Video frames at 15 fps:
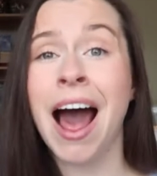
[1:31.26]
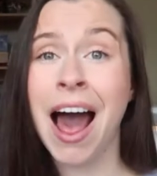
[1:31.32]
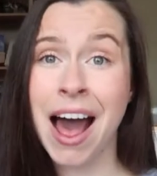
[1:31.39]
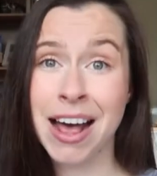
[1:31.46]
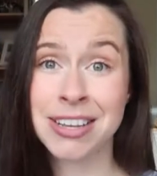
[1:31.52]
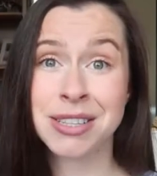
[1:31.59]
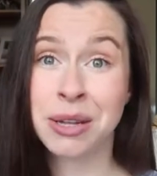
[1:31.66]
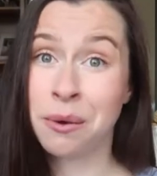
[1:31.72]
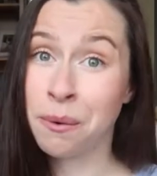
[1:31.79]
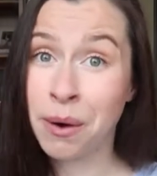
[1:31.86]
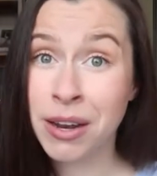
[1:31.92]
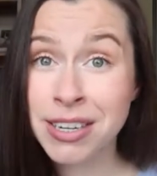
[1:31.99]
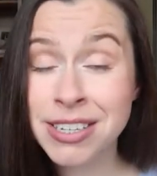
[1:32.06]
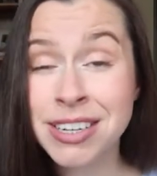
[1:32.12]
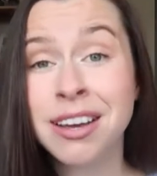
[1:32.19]
as the
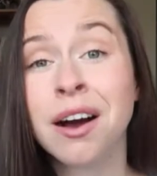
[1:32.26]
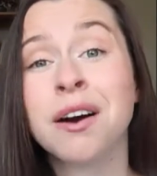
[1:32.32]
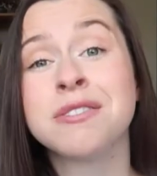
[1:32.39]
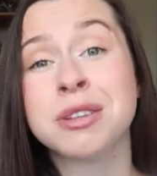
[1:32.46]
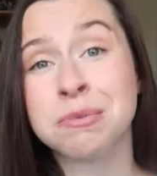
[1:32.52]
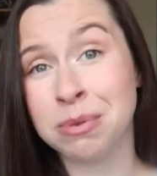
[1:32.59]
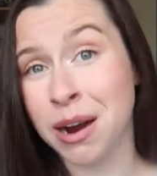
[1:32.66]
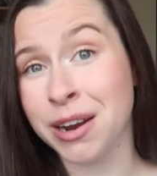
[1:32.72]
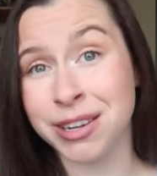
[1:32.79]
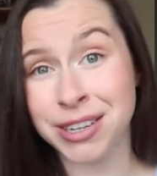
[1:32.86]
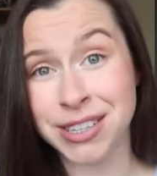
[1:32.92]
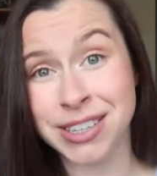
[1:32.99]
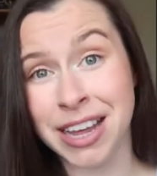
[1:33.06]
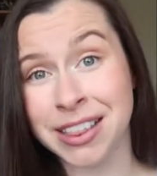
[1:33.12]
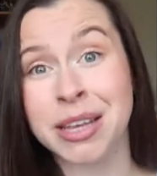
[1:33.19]
quality of the
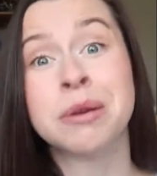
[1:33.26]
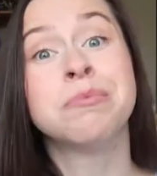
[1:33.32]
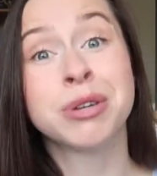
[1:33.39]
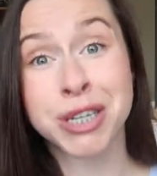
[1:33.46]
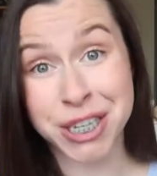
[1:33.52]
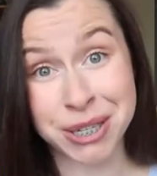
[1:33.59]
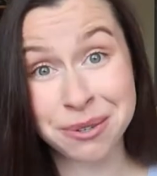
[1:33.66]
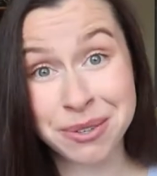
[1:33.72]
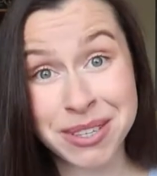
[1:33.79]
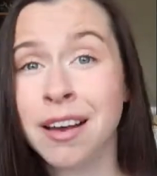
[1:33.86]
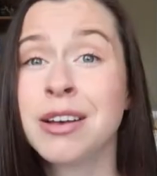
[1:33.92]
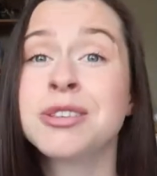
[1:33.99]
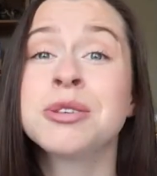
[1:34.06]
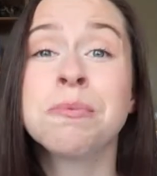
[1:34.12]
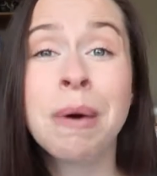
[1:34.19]
products that they produce.
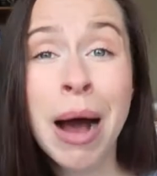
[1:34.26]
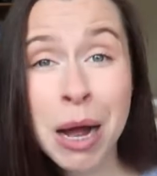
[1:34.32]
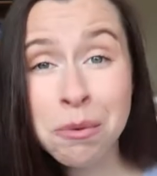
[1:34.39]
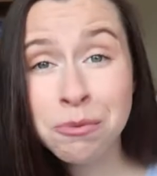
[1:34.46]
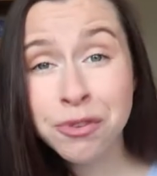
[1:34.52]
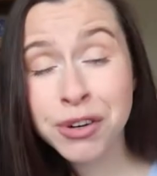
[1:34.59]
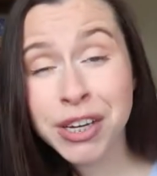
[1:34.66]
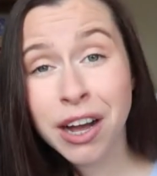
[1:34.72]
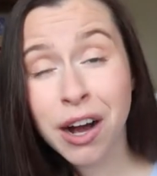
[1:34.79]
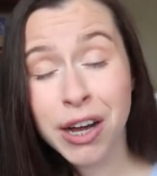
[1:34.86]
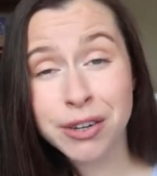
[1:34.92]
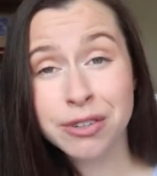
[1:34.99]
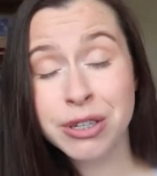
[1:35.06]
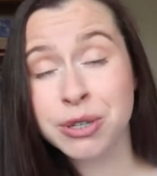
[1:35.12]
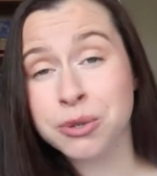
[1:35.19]
So Palm Free
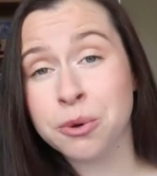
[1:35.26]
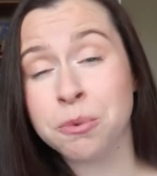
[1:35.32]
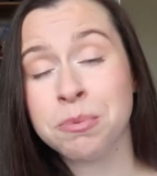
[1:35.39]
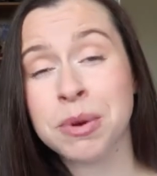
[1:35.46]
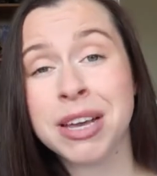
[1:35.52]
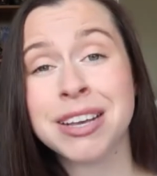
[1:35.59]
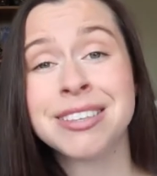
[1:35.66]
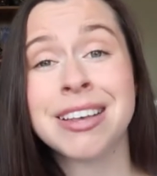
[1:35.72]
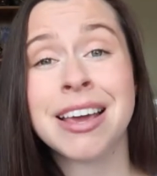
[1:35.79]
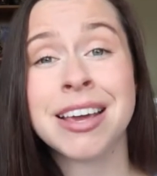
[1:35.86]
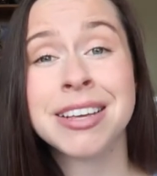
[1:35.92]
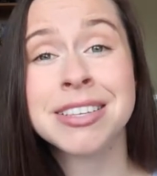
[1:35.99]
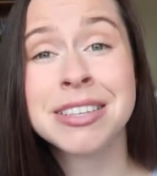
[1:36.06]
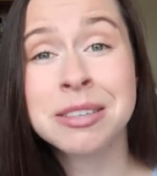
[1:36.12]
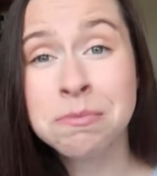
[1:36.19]
Irish Soap is a
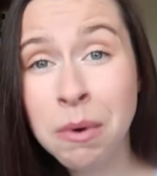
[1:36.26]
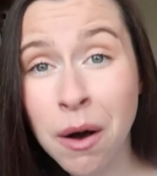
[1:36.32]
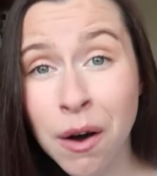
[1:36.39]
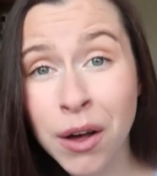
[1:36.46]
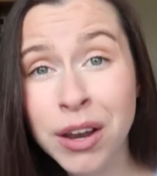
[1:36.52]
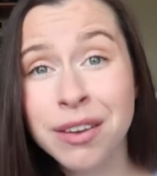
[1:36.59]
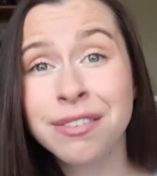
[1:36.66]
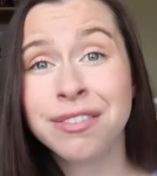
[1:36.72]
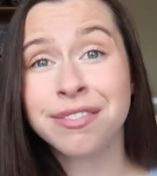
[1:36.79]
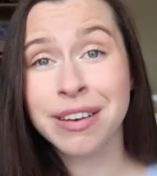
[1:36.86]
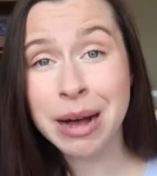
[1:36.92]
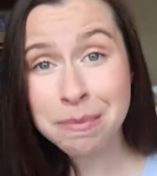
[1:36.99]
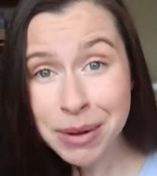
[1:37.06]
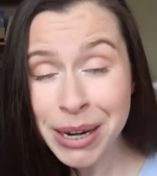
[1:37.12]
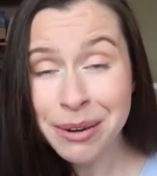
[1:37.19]
small
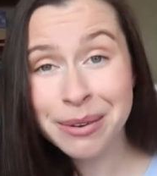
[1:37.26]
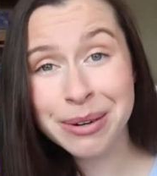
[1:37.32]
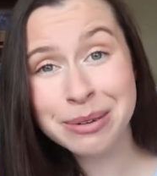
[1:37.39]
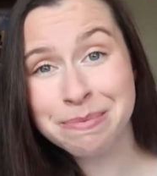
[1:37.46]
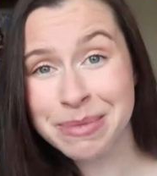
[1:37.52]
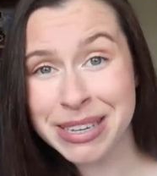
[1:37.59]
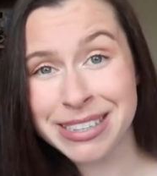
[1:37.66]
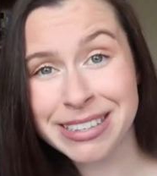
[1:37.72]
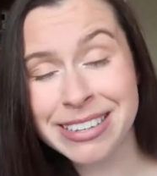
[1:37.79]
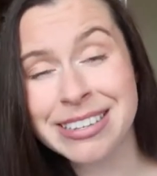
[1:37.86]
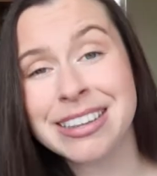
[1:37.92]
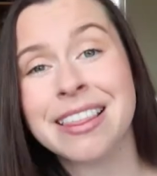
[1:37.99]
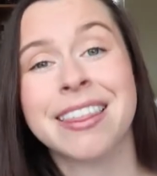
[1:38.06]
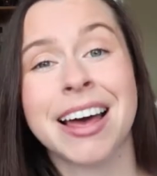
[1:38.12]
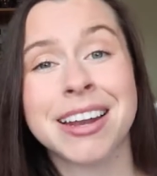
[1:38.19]
family-run business
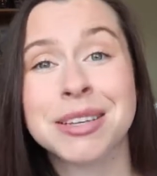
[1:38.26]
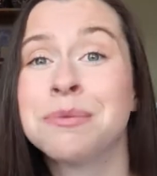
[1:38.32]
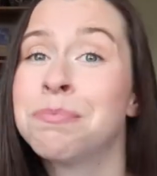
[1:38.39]
that is